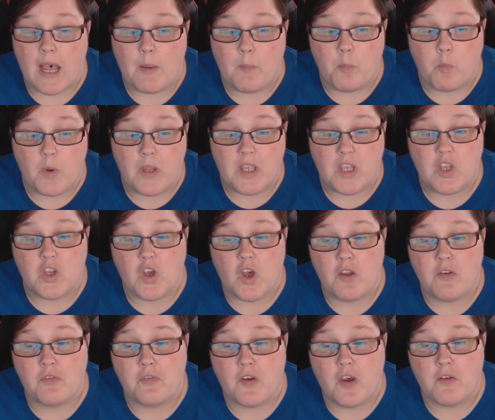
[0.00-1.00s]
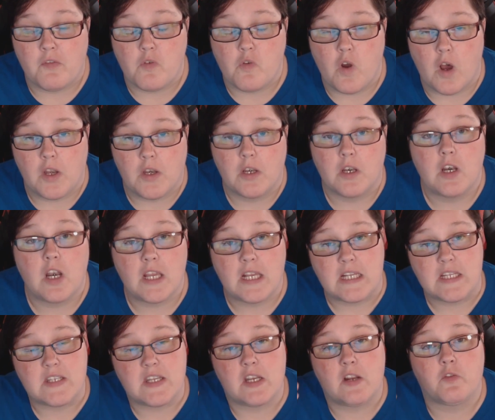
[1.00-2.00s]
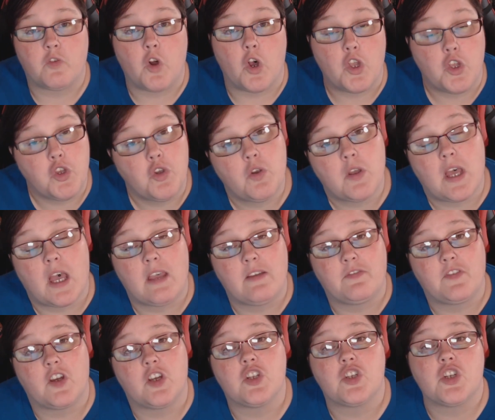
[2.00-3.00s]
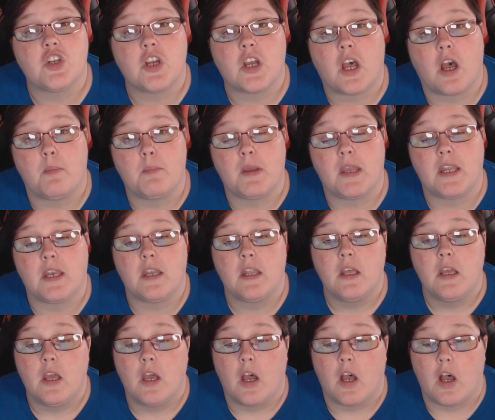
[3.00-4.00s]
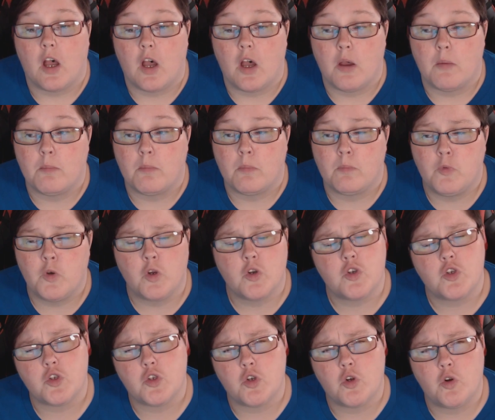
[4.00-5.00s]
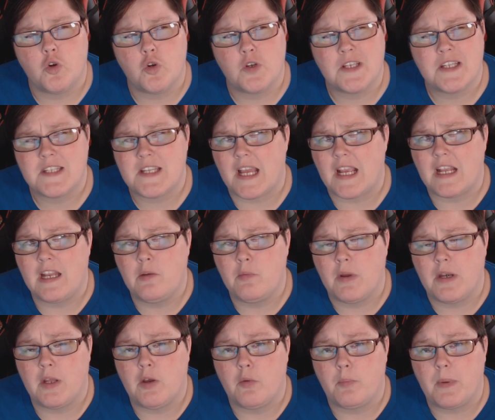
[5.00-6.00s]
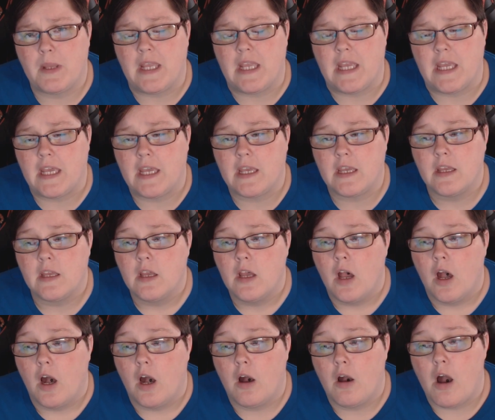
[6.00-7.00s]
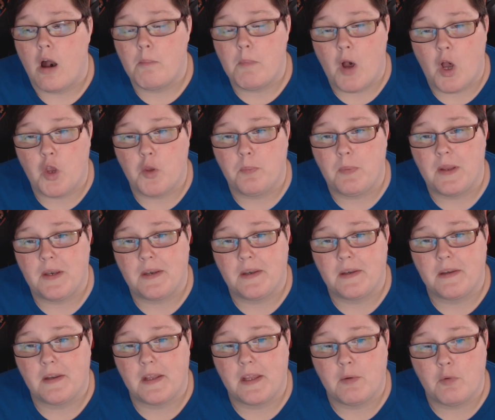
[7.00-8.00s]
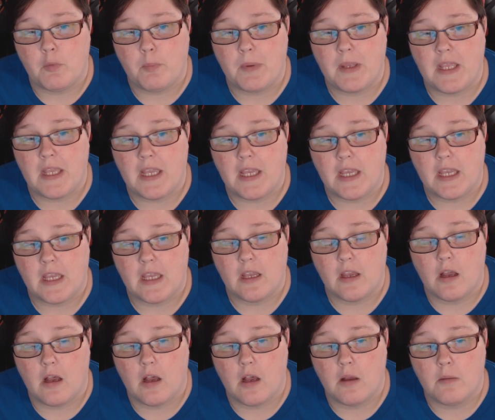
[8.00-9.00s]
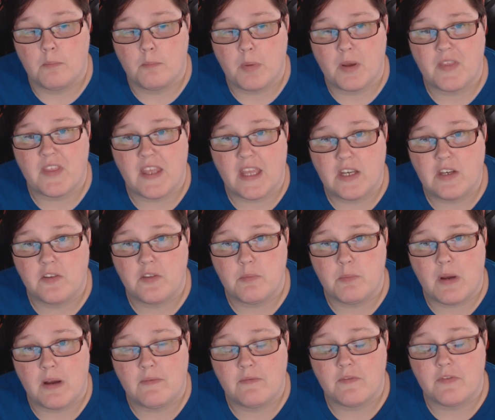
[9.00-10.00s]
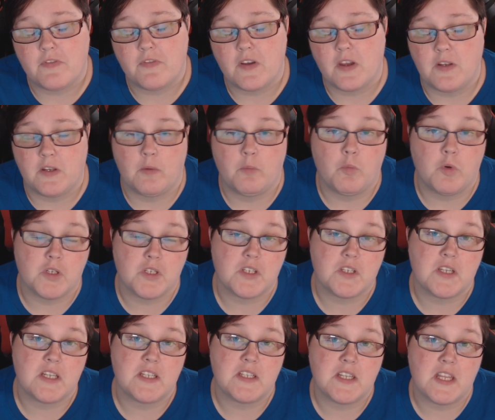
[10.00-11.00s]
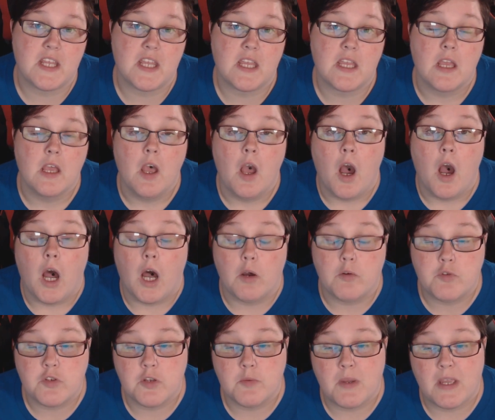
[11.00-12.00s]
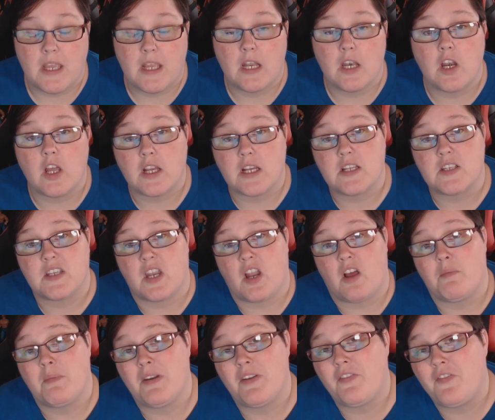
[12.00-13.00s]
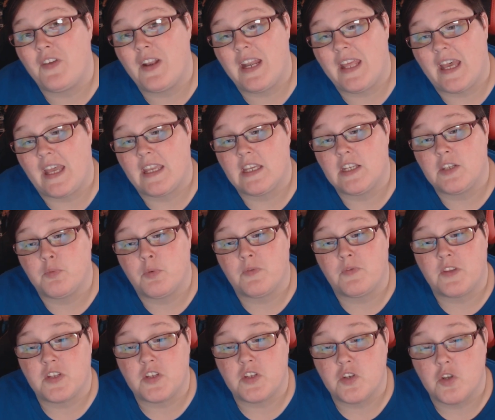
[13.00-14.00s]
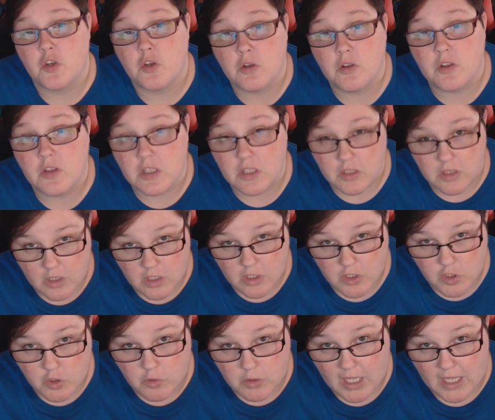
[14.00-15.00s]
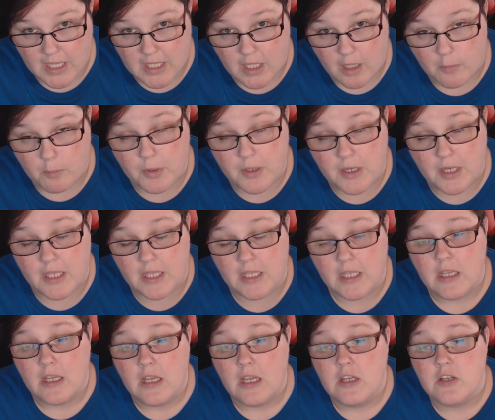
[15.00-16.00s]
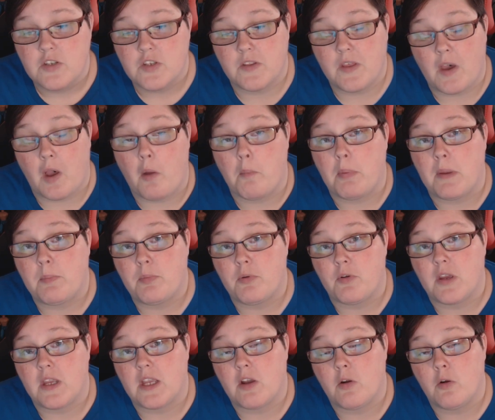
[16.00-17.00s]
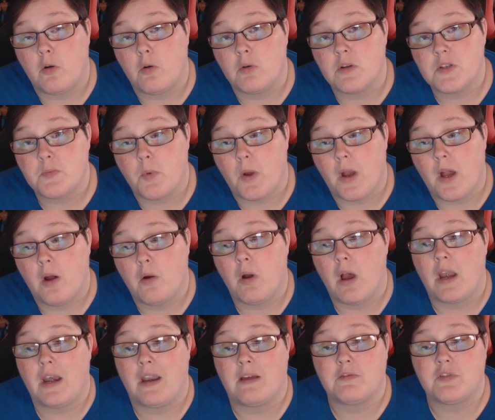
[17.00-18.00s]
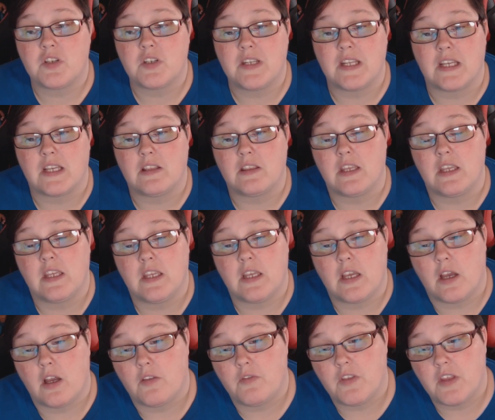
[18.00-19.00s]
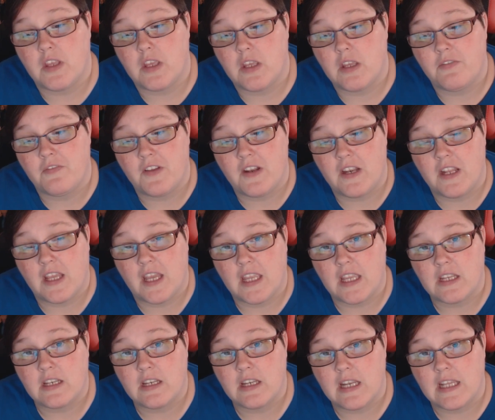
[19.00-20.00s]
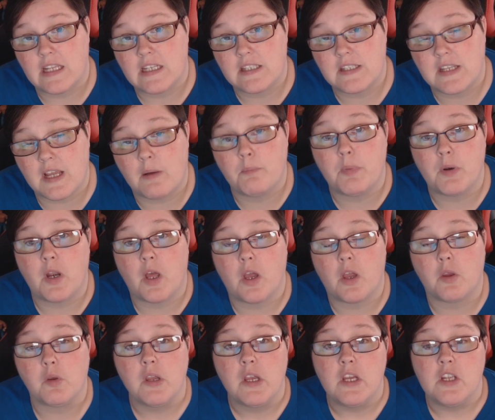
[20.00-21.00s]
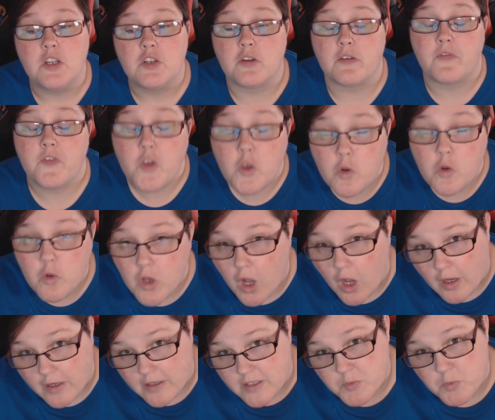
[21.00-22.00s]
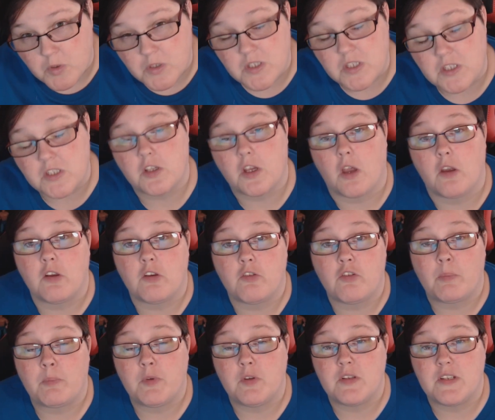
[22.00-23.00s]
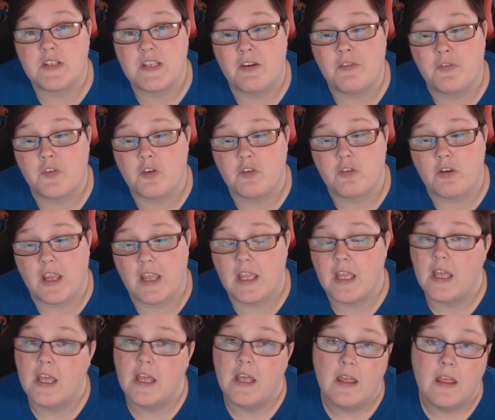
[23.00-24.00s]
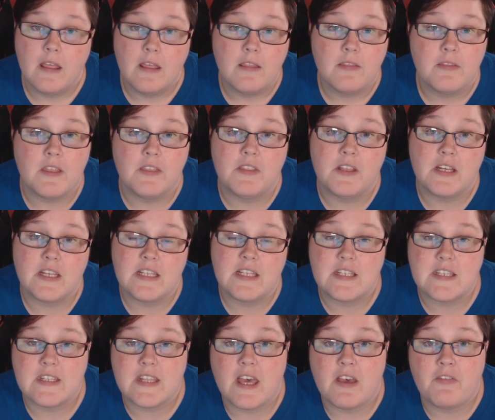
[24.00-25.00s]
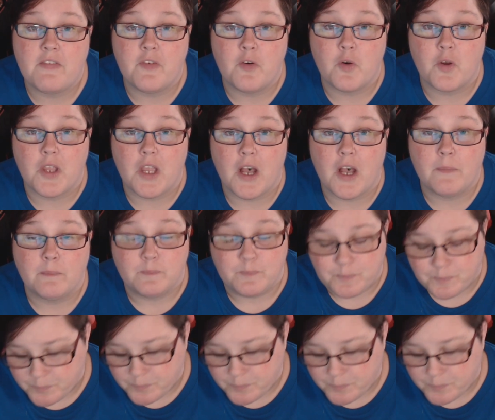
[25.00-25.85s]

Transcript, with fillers: and we can go further on. Like I said, I've got a UK version coming. Um, not sure exactly when it will be here. Uh, I'm hoping it will be here um, by the end of the month, and then once it's here, I'll do it. Like I said, i have been affiliated with this new the, the UK company, so that would be pretty cool as well. And I'll stick the uh, the affiliated link down below. So if you guys wanted to go and grab yourself a crate, then the link's there for you.